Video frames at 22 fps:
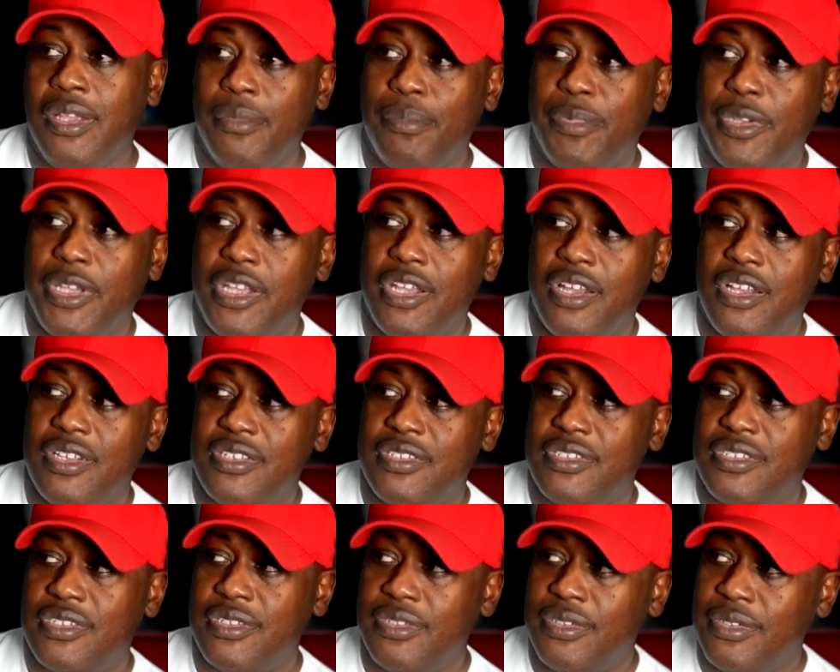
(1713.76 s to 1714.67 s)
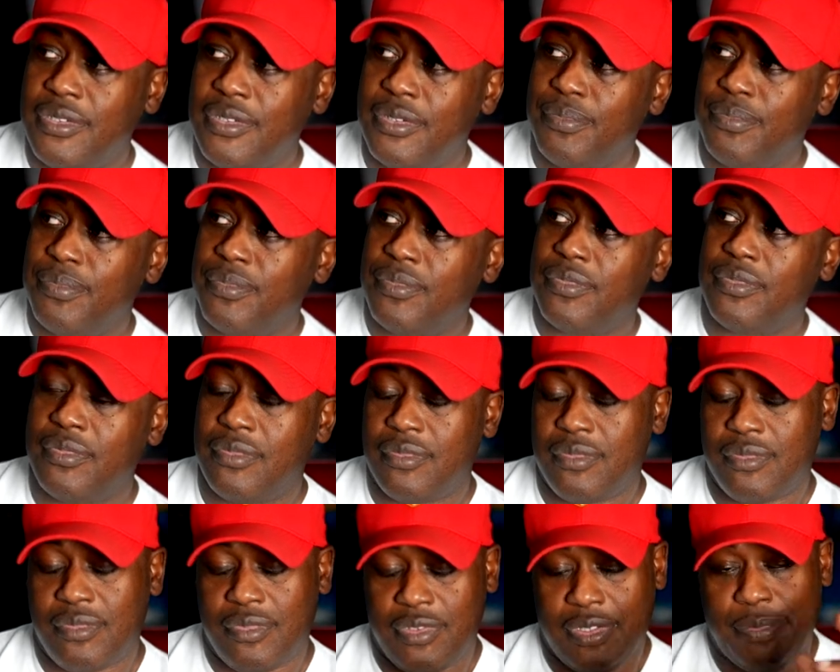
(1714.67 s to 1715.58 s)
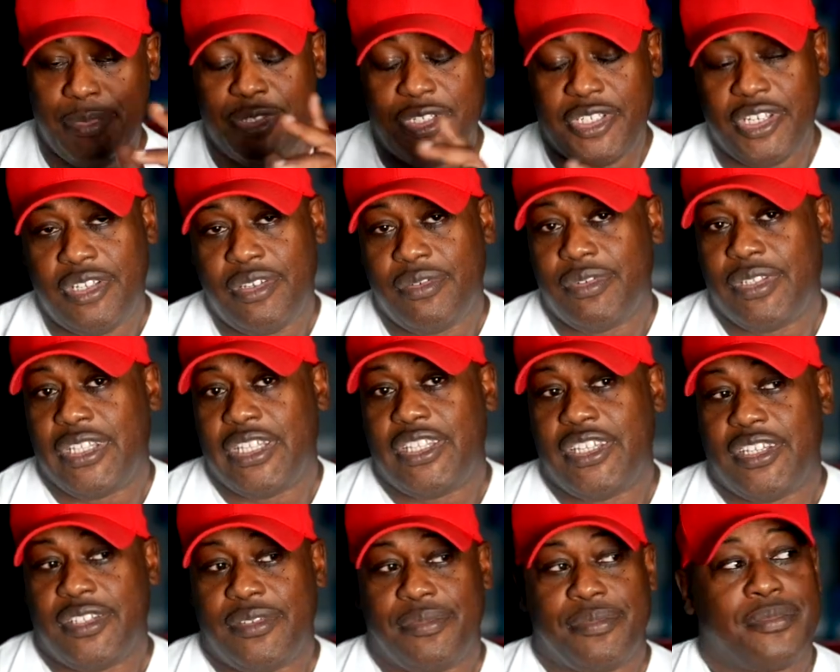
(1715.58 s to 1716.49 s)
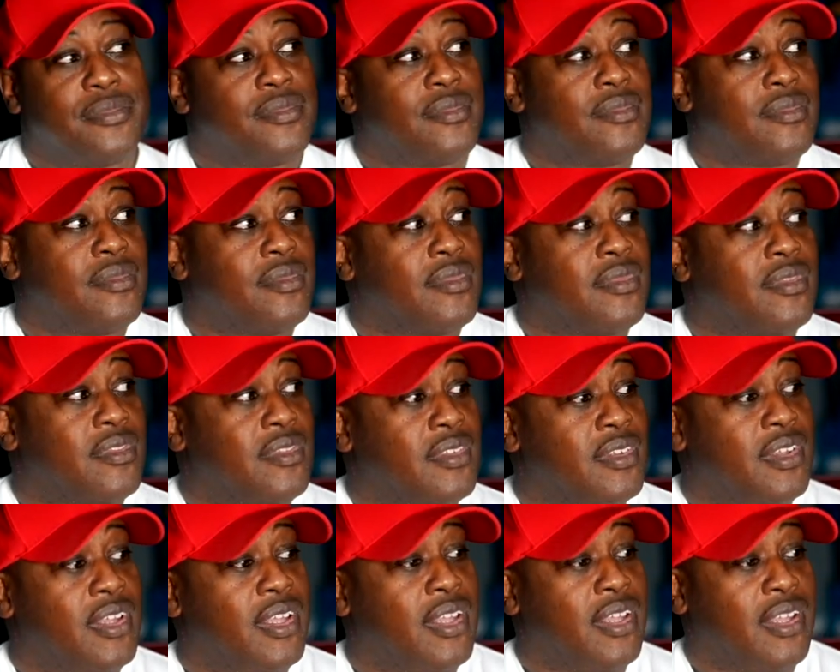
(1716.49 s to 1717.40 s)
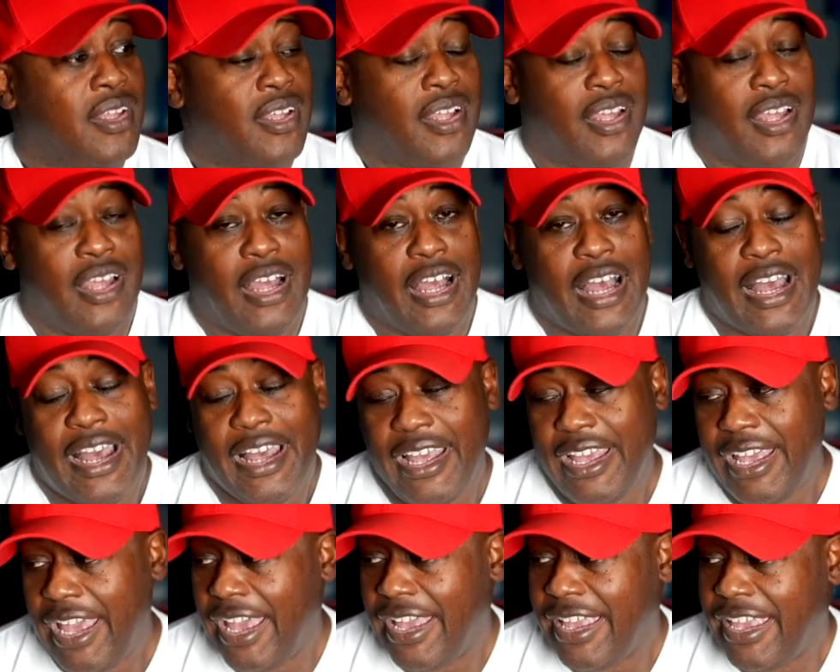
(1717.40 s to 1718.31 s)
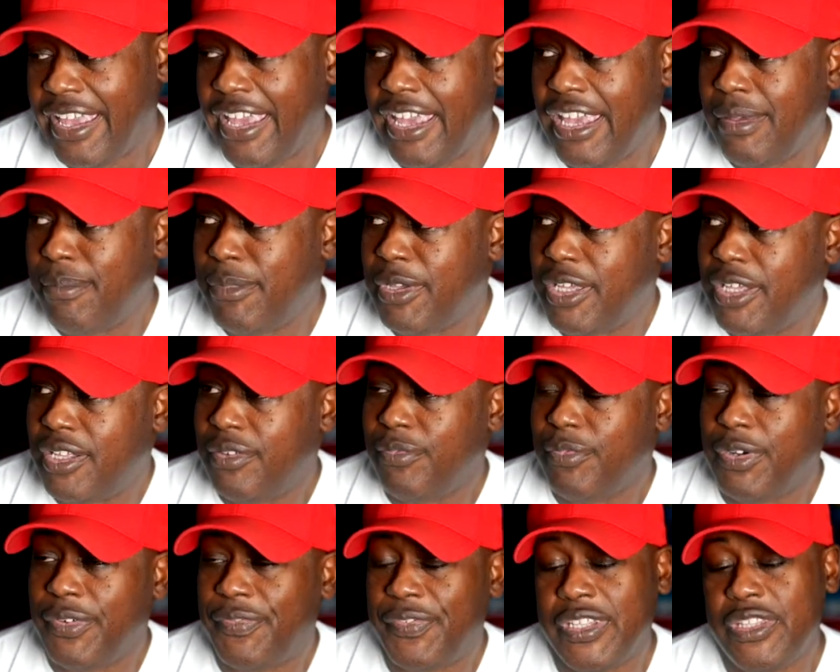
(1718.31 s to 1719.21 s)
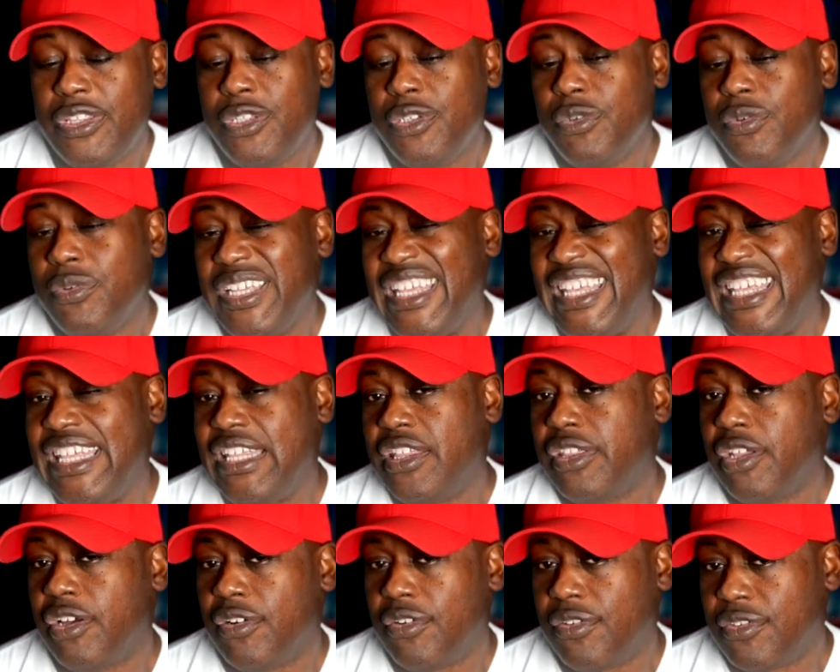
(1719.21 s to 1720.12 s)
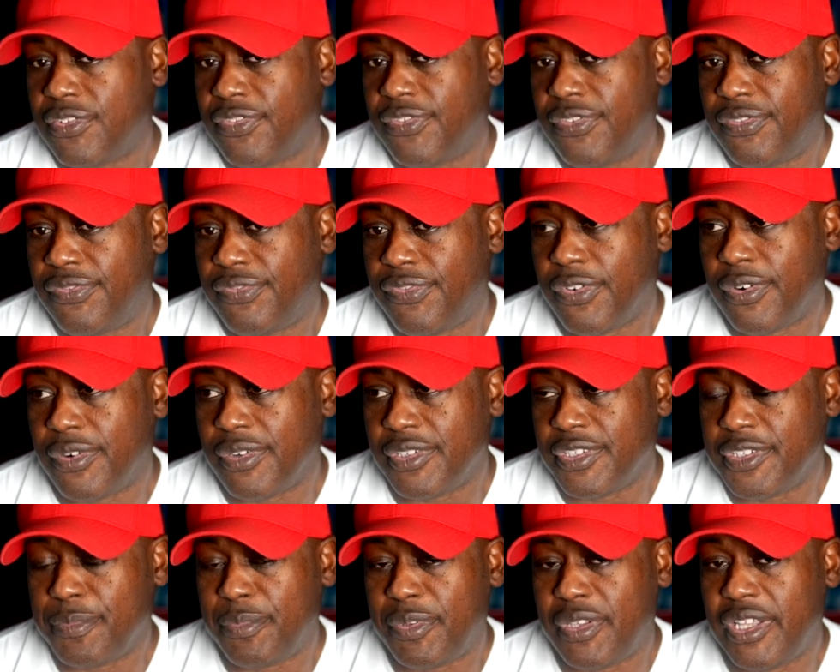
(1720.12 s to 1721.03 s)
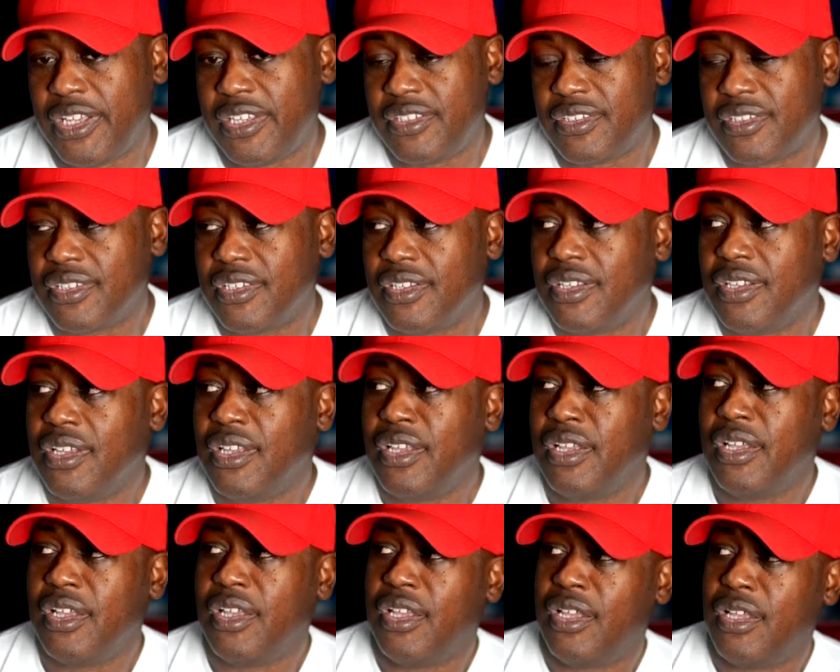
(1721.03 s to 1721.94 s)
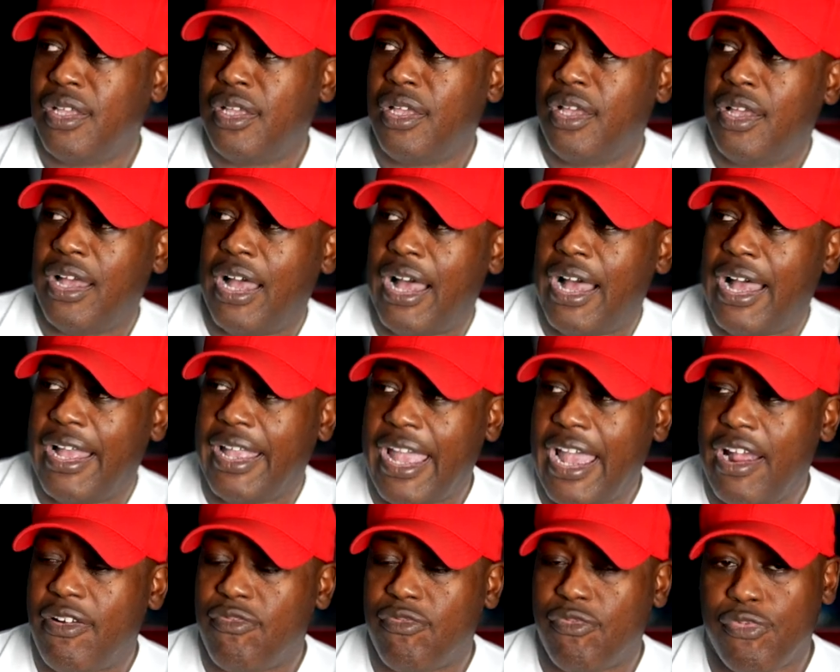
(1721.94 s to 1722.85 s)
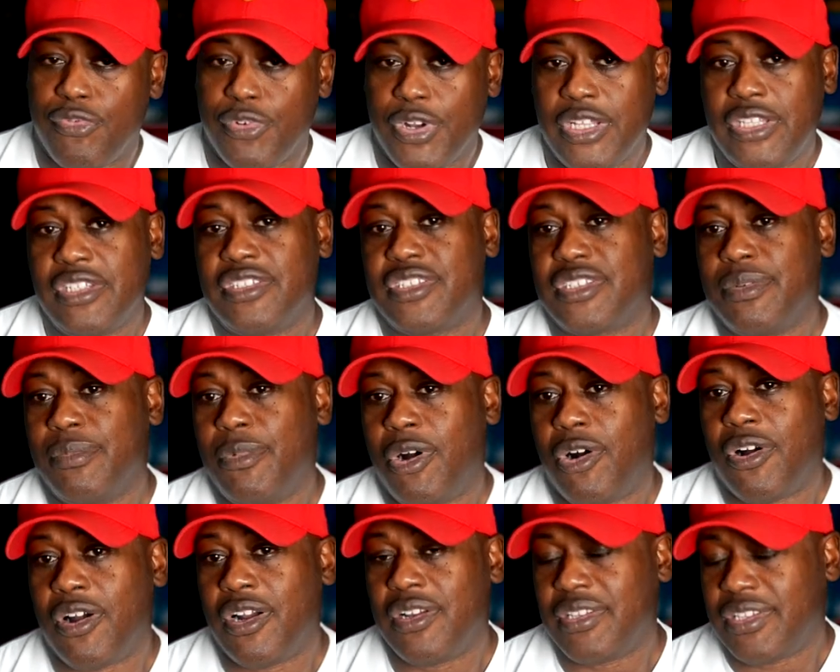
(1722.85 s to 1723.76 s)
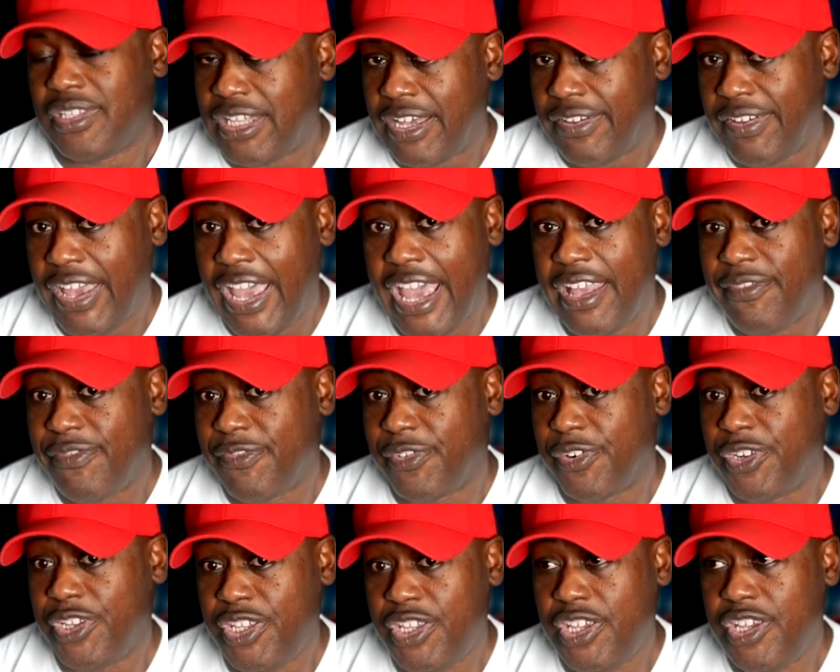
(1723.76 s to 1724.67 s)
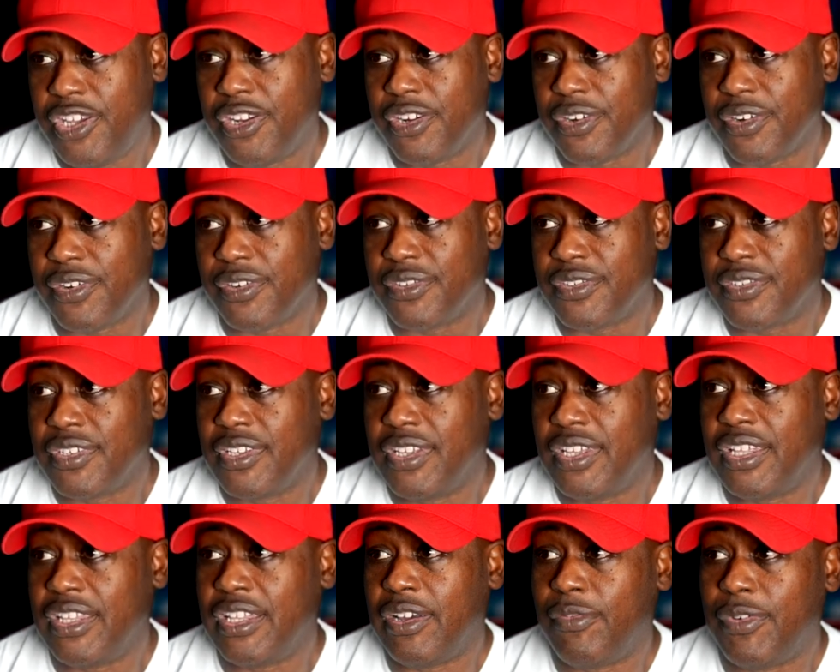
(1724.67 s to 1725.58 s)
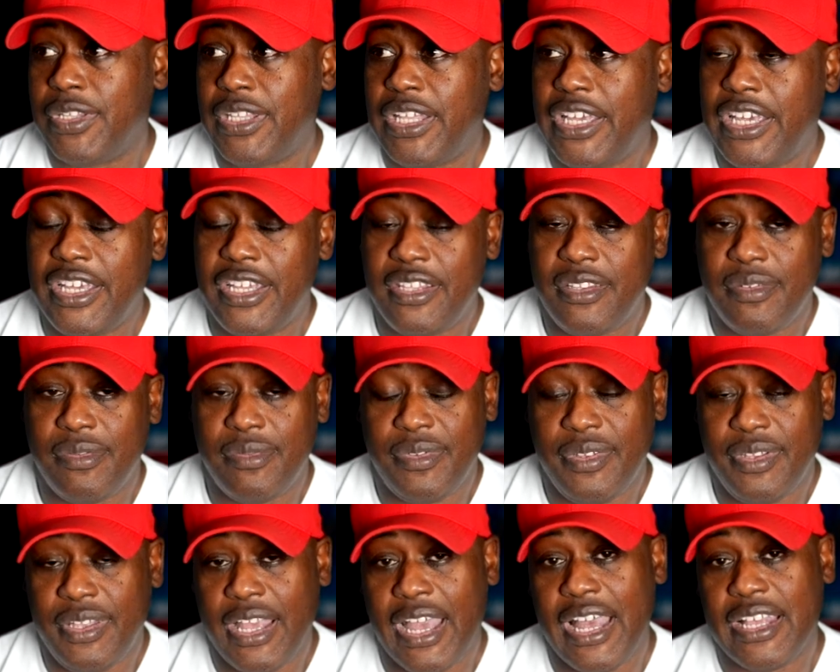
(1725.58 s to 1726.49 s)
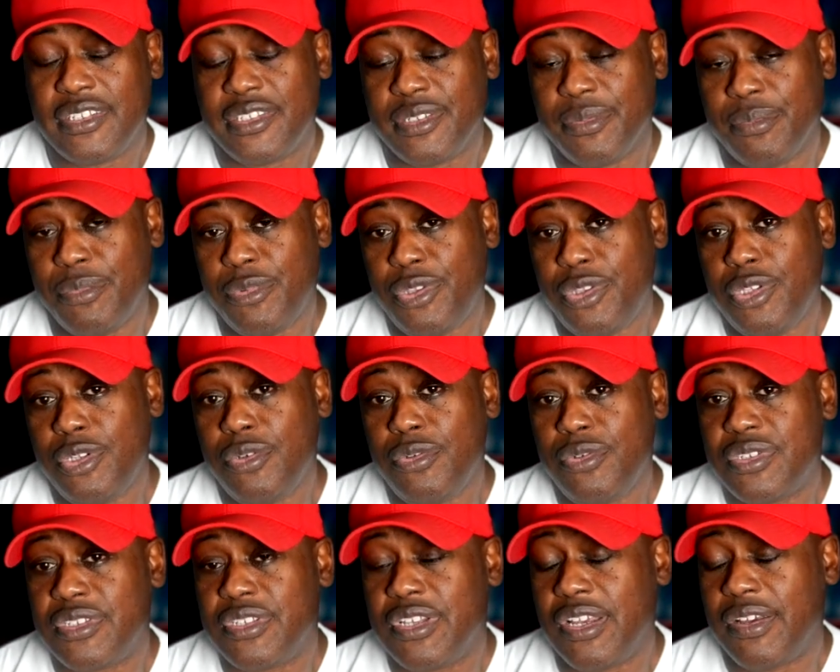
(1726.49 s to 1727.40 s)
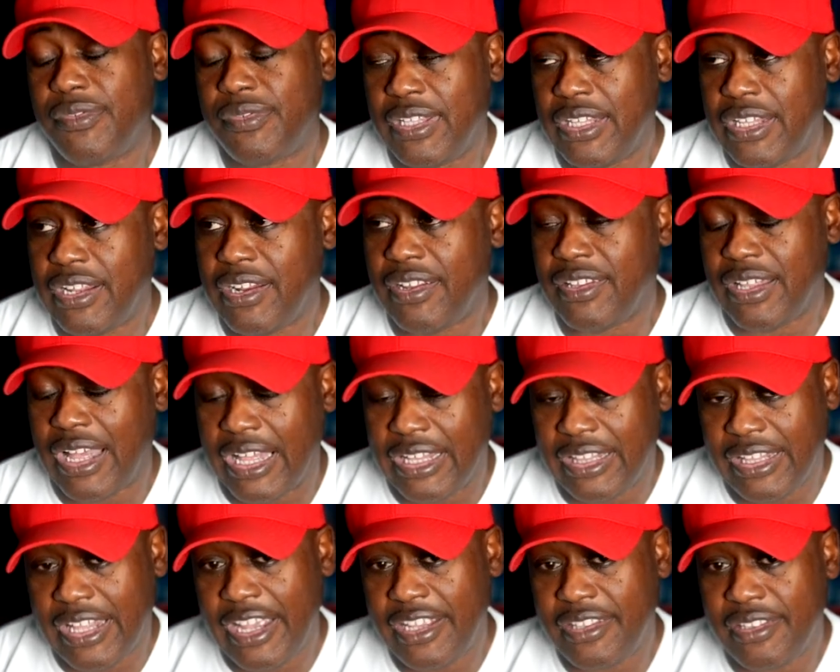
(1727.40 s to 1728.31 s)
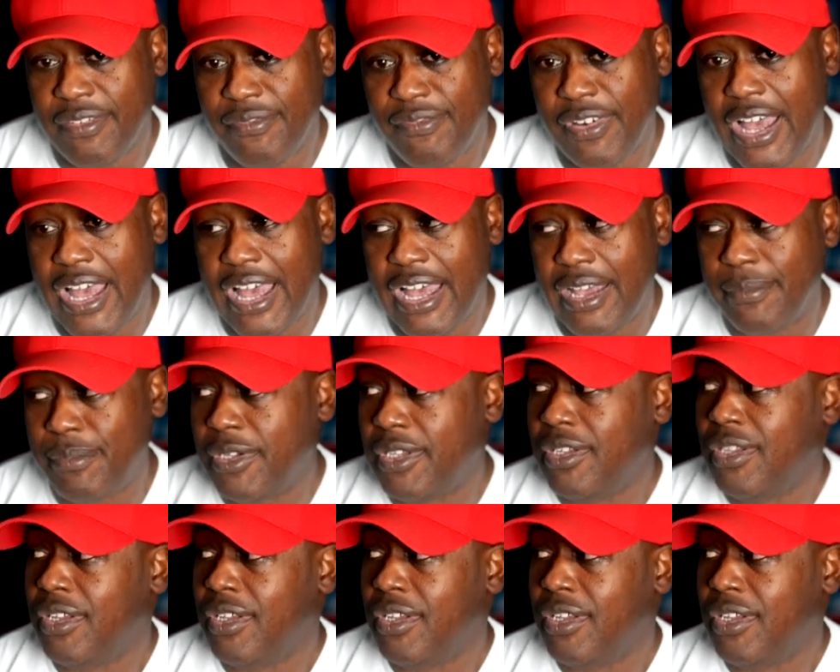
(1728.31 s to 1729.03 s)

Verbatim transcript: Because let me tell you what I did. I came in with a new ethos for this place. I got rid of some art that I had for years and I went ahead and got some new stuff that I, I like the vibe.